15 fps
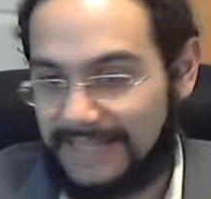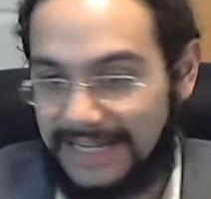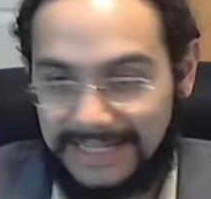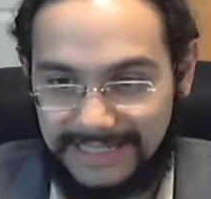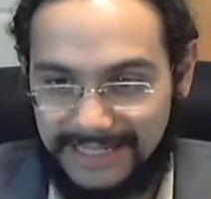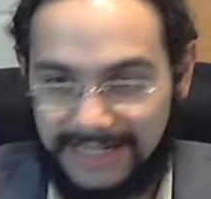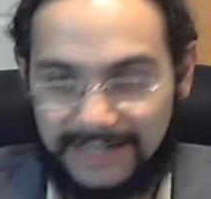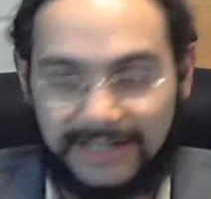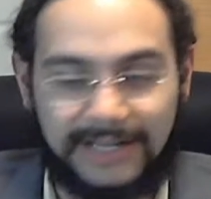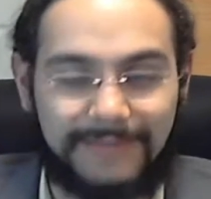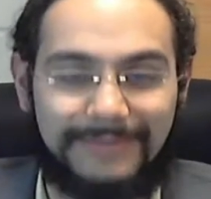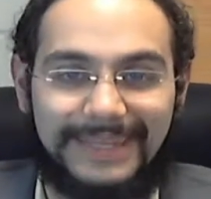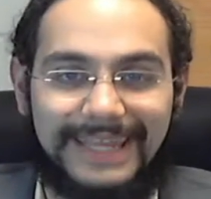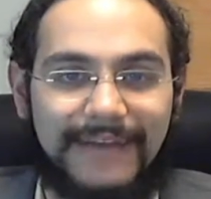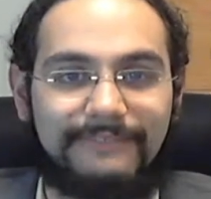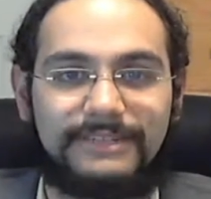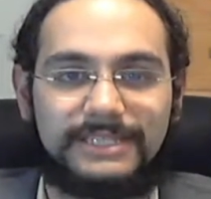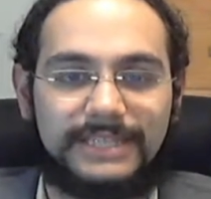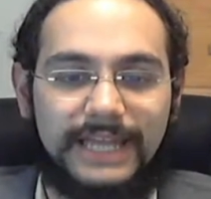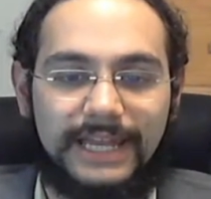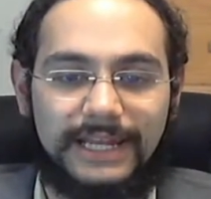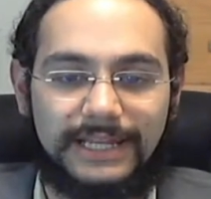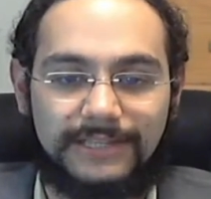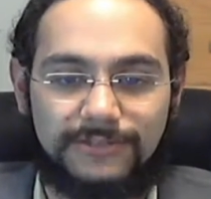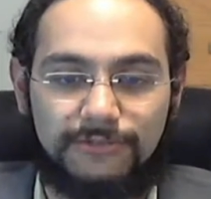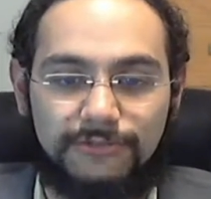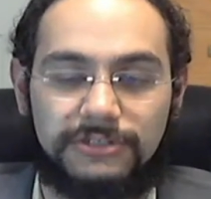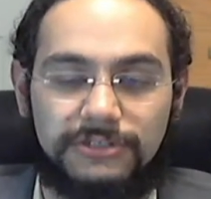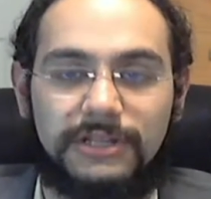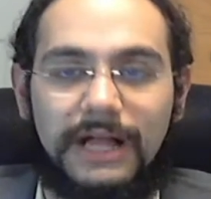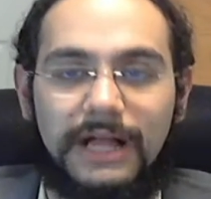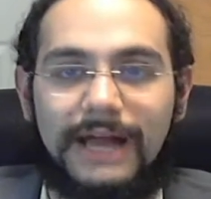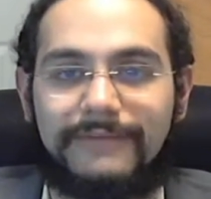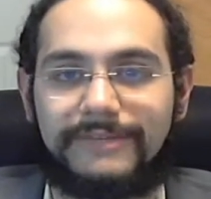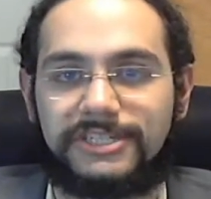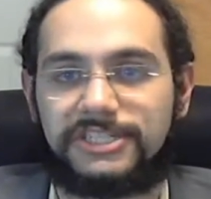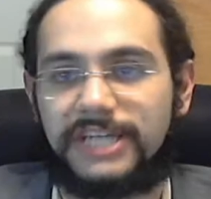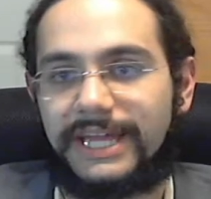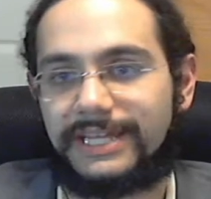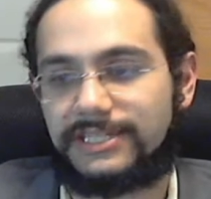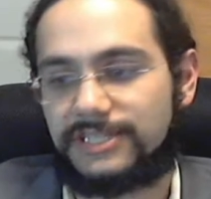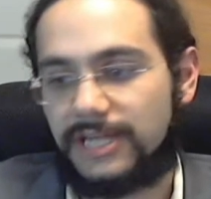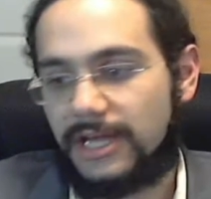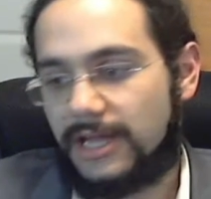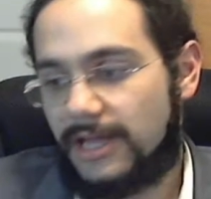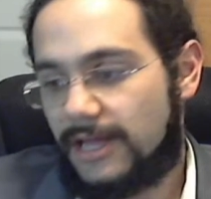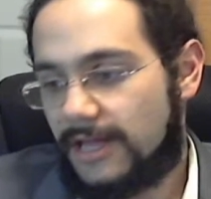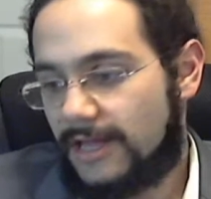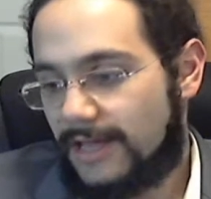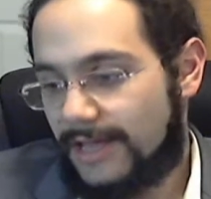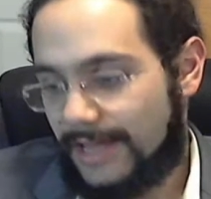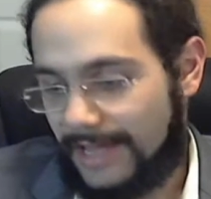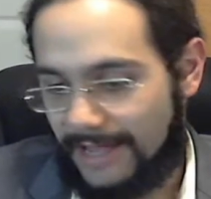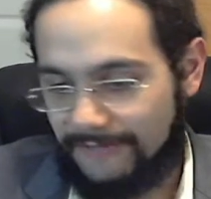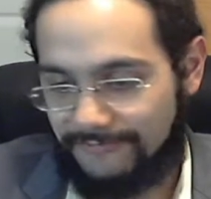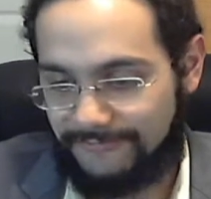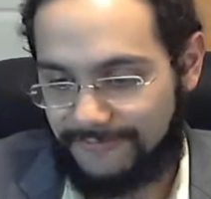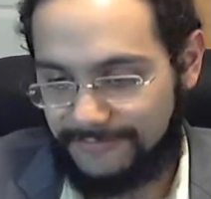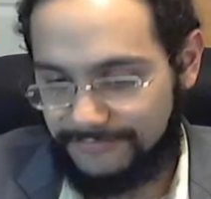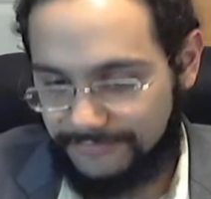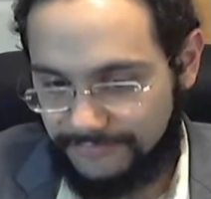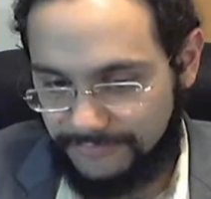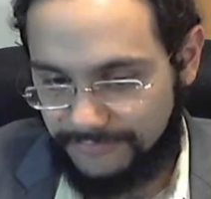things that are going to be devastating towards climate change. If